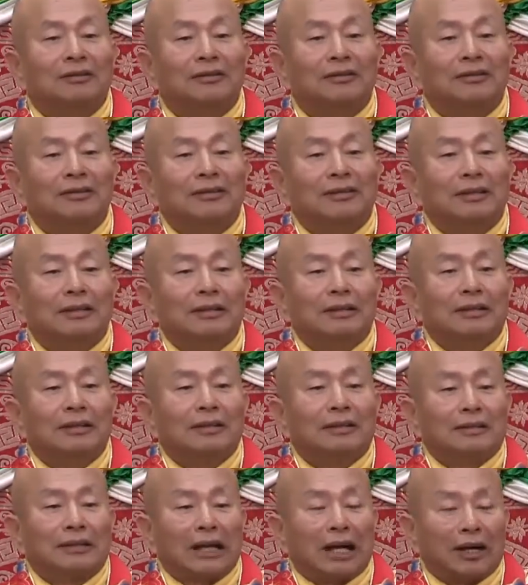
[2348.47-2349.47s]
And then
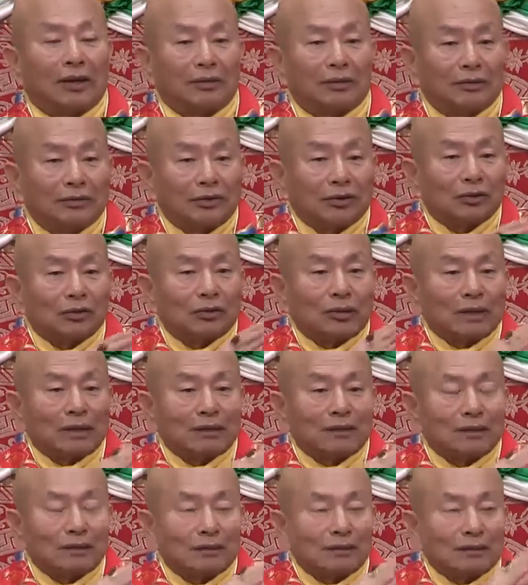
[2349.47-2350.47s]
you close the
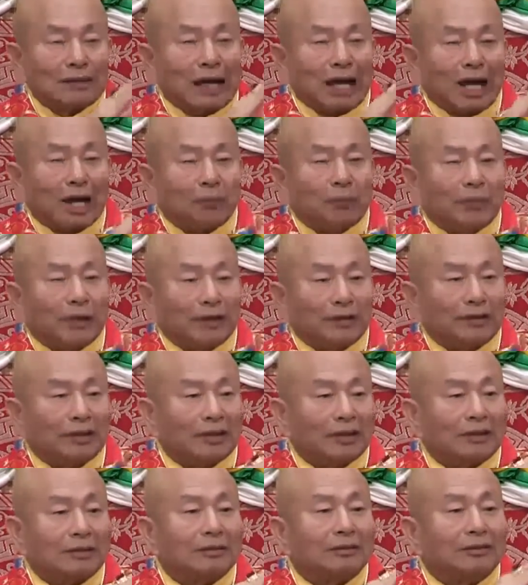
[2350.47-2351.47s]
door and you
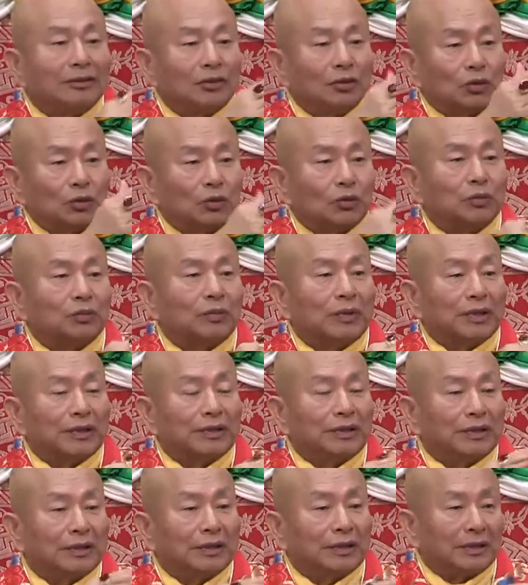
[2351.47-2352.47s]
can
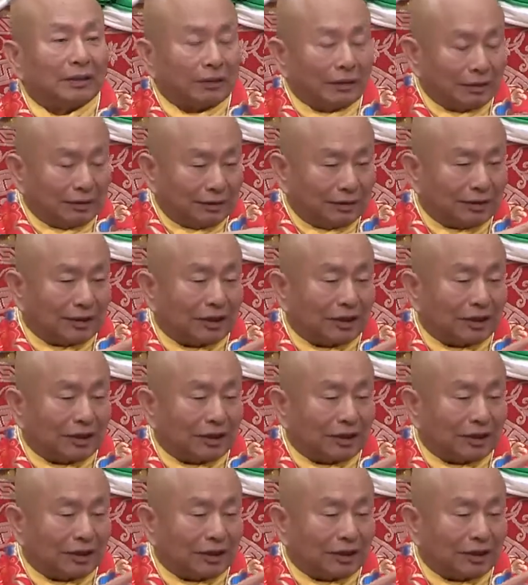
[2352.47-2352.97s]
shower there.